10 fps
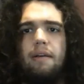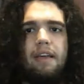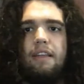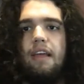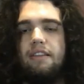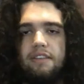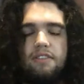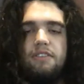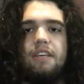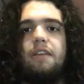it
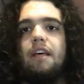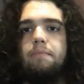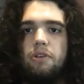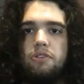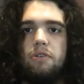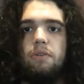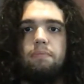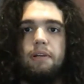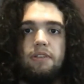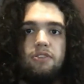doesn't sound that musical
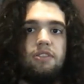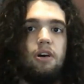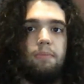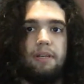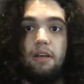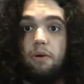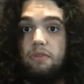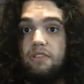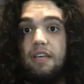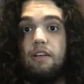because there'll be
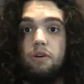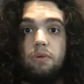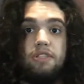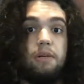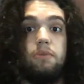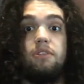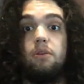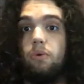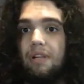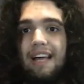notes in a chord sequence
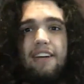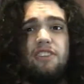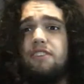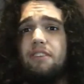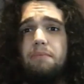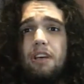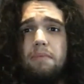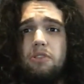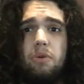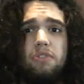that will clash, and
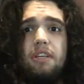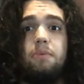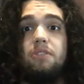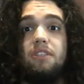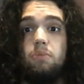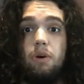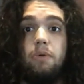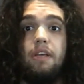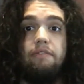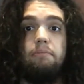sometimes chord sequences
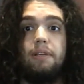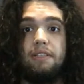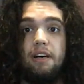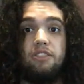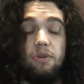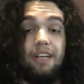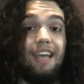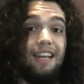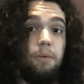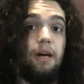won't even be diatonic
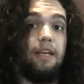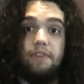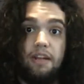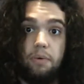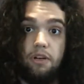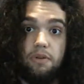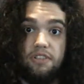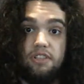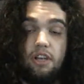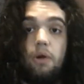anyway. For anyone who
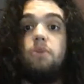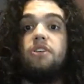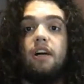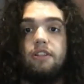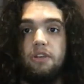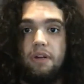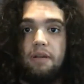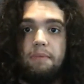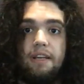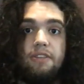doesn't know,
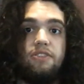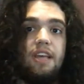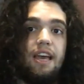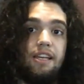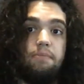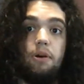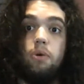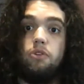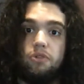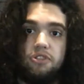diatonic means any
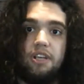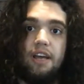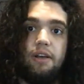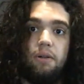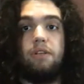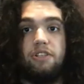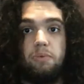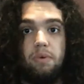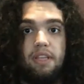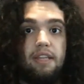mode or scale which is
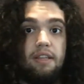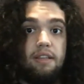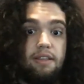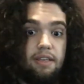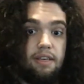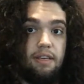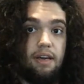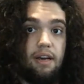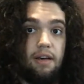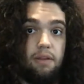within the
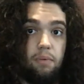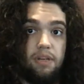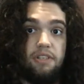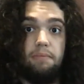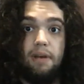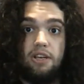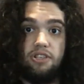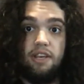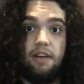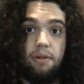Western major
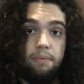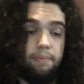scale.